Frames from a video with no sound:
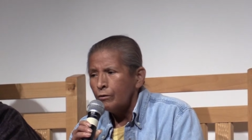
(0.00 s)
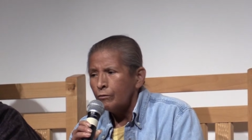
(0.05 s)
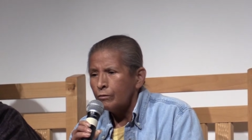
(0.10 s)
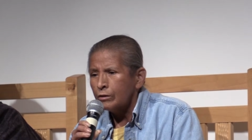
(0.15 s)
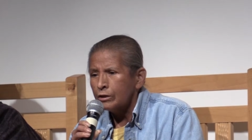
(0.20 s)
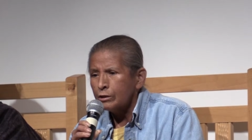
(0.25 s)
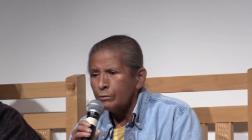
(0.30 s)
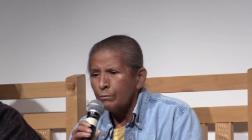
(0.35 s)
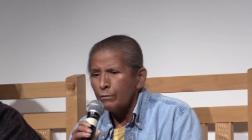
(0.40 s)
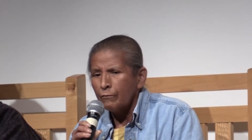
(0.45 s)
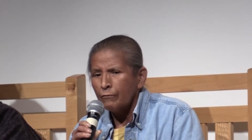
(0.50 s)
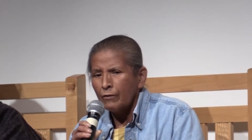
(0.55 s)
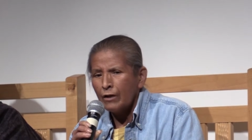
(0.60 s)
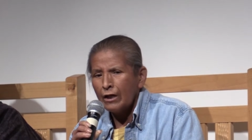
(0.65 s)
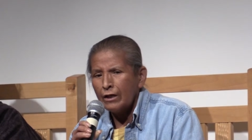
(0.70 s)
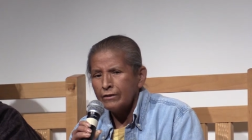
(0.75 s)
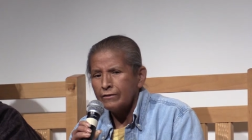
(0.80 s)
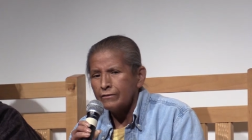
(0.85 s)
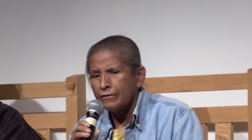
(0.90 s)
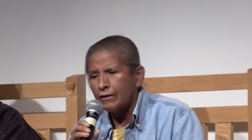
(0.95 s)
which
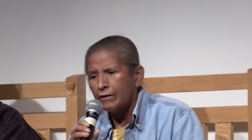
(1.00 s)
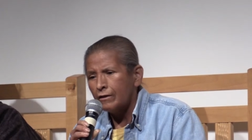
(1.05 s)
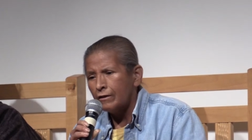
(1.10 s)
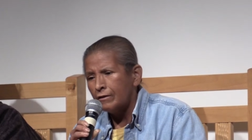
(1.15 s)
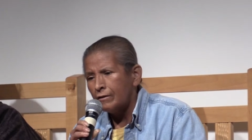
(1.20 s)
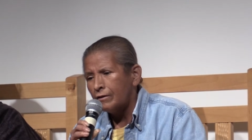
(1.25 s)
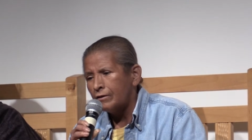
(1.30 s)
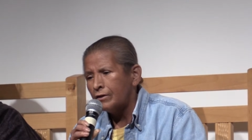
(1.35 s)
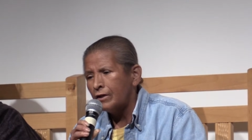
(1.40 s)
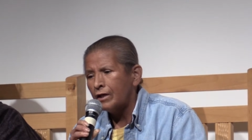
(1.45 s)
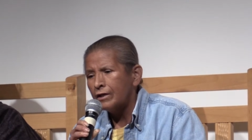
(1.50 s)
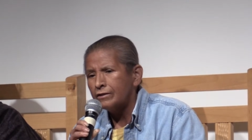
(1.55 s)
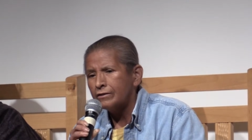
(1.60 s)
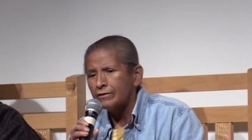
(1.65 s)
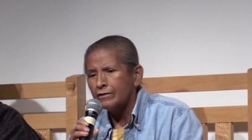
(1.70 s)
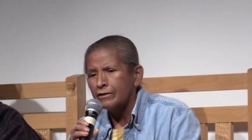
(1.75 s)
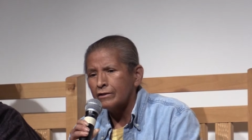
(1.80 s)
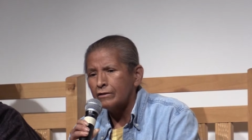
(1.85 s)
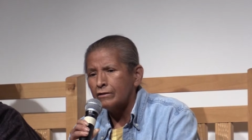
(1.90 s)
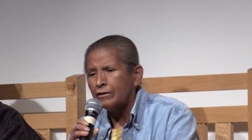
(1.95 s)
provides a
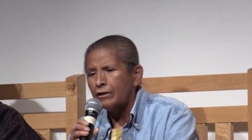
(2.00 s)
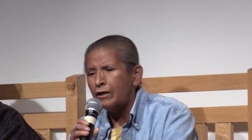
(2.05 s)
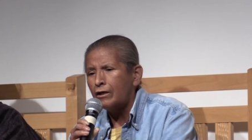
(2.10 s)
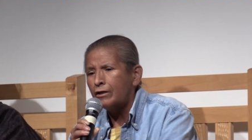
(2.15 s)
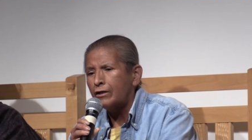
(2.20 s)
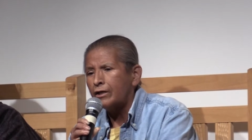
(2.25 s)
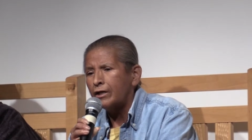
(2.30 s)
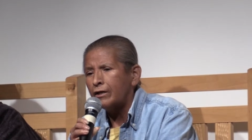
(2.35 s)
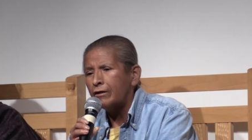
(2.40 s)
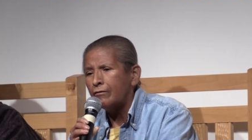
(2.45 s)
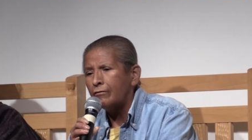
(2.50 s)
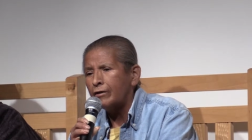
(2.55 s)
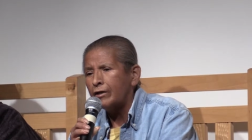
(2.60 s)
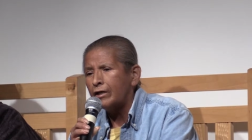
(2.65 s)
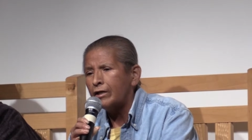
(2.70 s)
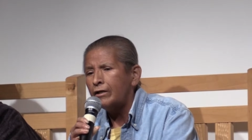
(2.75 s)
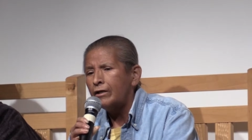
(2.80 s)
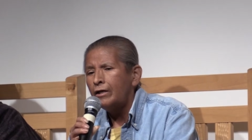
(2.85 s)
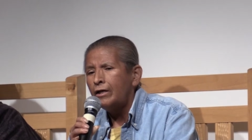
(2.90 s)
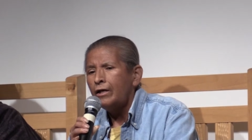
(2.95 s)
nice little lawn
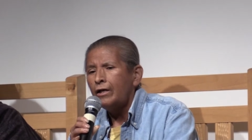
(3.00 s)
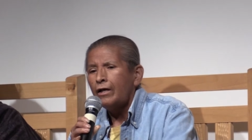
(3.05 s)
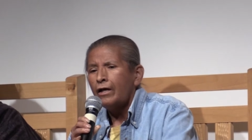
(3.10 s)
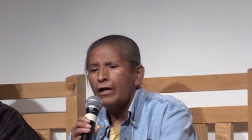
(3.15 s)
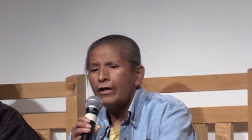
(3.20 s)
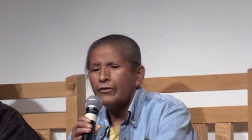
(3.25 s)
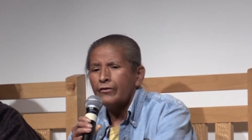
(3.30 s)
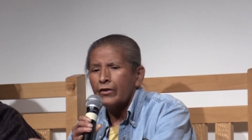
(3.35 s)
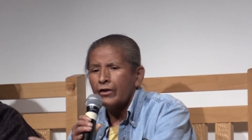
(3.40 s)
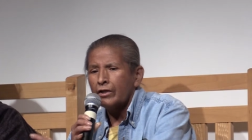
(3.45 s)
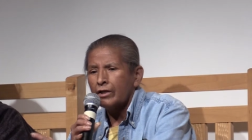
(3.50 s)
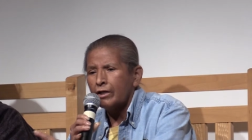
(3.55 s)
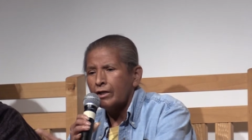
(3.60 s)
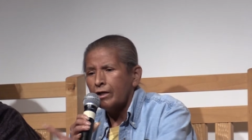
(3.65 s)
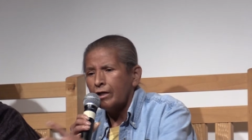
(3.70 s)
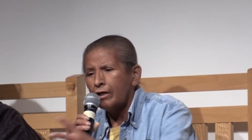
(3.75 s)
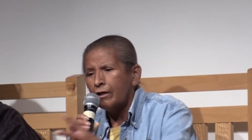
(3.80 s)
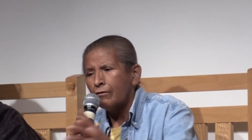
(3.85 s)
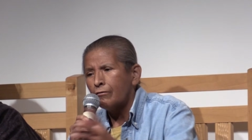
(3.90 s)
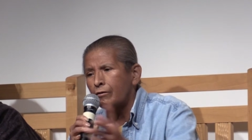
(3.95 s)
area and then
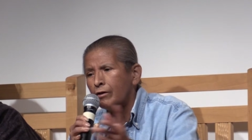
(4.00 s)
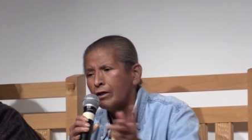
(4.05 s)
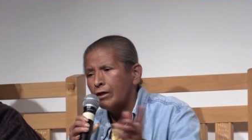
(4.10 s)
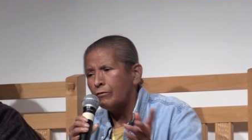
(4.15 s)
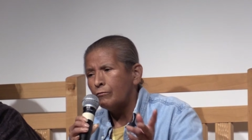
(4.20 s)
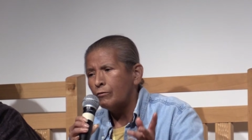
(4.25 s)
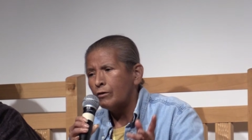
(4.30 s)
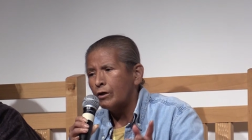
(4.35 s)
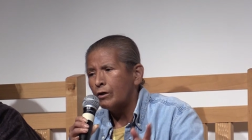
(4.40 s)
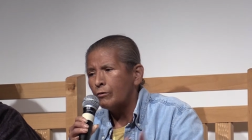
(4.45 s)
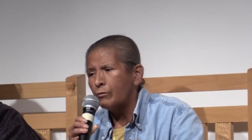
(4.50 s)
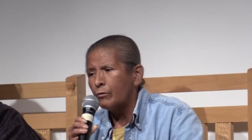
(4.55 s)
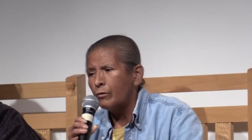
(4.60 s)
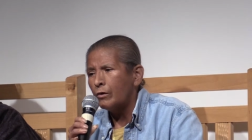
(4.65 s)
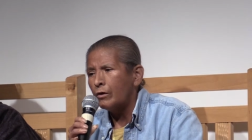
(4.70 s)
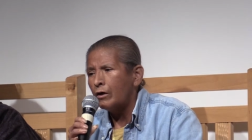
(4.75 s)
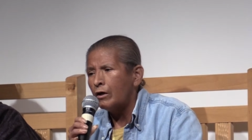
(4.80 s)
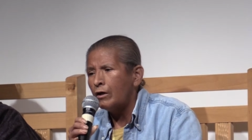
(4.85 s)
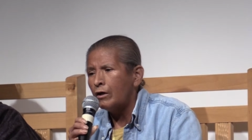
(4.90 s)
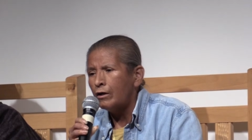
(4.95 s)
an area where
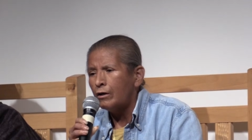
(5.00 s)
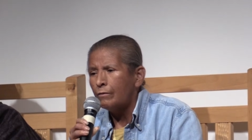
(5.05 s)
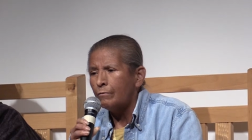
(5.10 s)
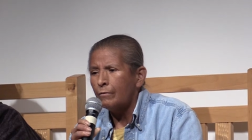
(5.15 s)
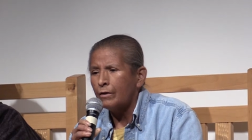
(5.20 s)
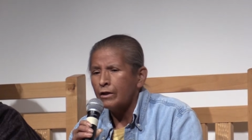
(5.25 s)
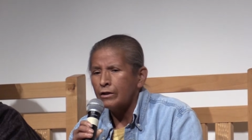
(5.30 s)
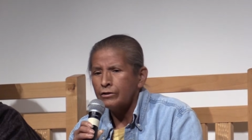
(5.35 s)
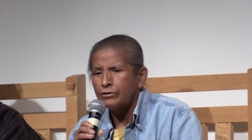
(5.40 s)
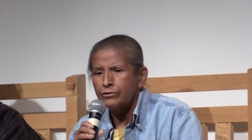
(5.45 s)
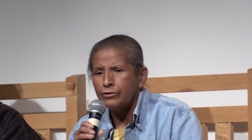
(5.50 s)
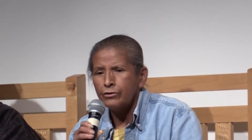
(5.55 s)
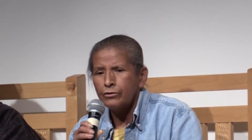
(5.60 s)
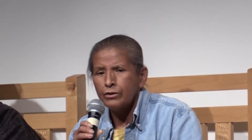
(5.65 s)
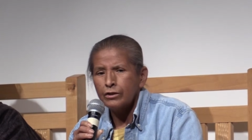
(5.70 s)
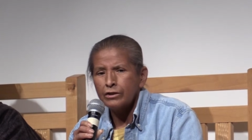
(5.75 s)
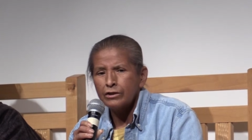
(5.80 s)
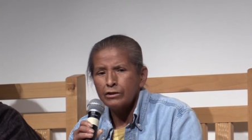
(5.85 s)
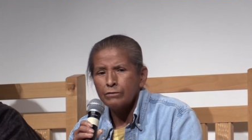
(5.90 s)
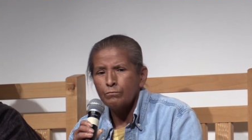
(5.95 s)
um, our
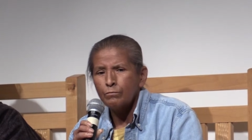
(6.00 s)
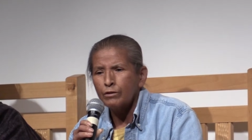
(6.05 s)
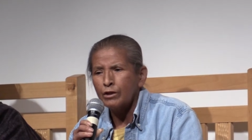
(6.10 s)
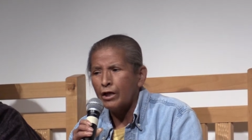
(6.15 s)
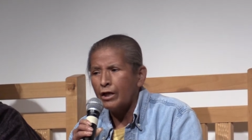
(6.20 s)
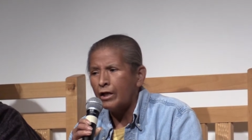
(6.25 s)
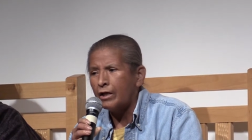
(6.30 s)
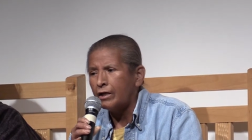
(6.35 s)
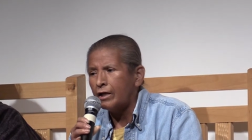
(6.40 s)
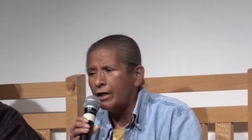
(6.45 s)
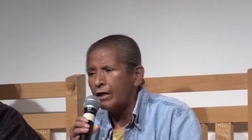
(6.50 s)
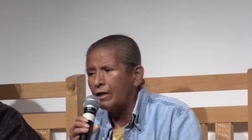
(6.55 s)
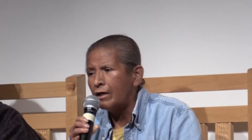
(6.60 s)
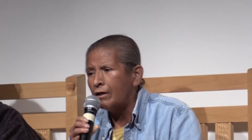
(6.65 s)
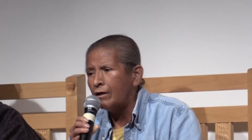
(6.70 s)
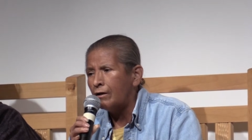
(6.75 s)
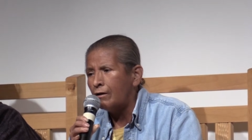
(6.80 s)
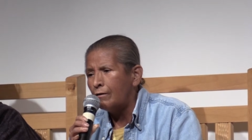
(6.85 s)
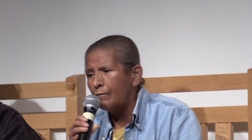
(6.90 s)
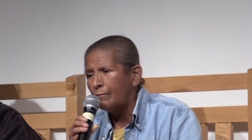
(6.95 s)
students plant
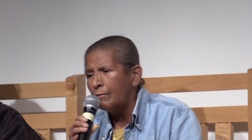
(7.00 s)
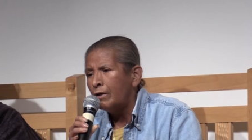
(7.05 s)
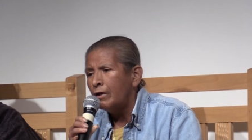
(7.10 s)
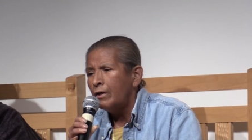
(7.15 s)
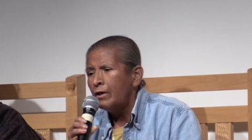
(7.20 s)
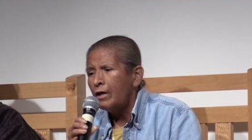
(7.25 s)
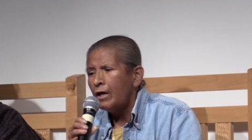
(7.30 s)
um,